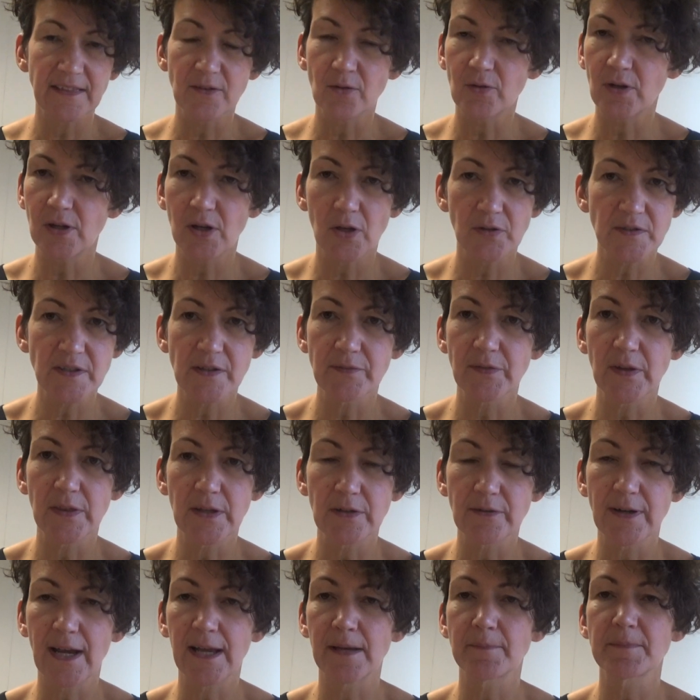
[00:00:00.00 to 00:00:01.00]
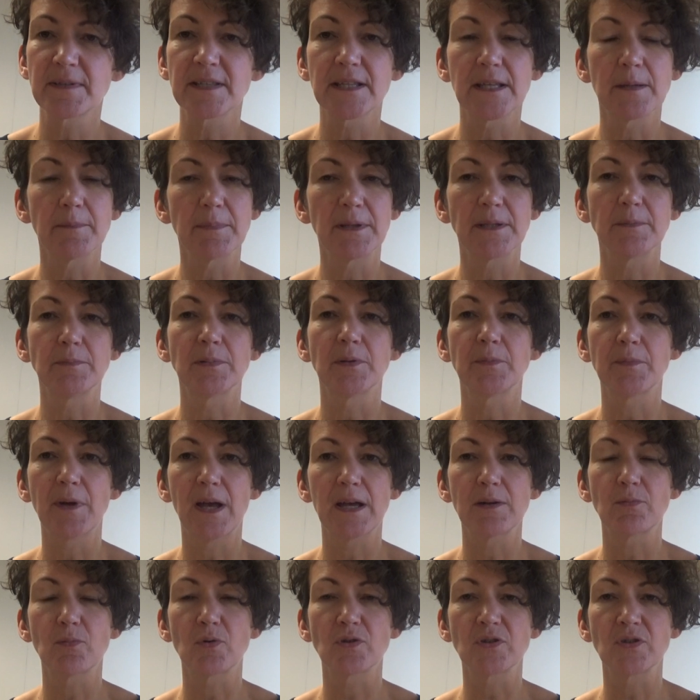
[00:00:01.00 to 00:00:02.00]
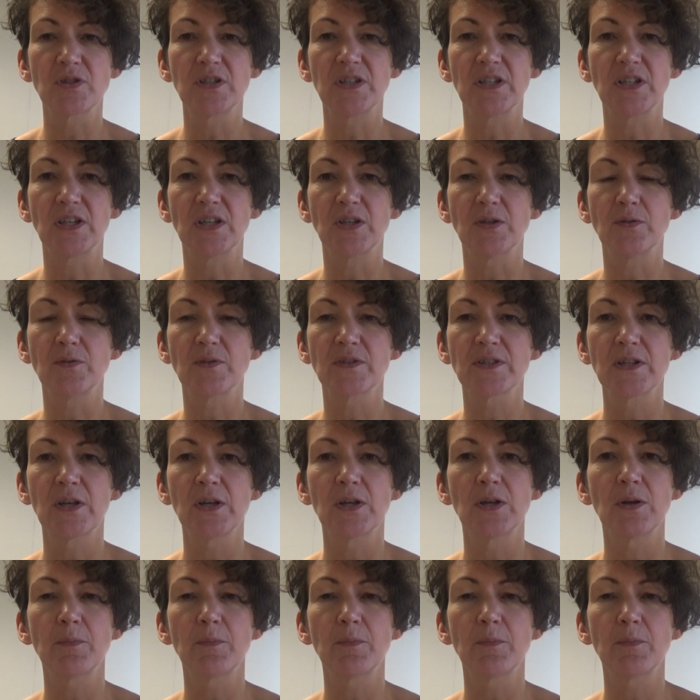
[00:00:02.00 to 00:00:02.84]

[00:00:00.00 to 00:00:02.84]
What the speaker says: there are lots of other apps that people might want to use,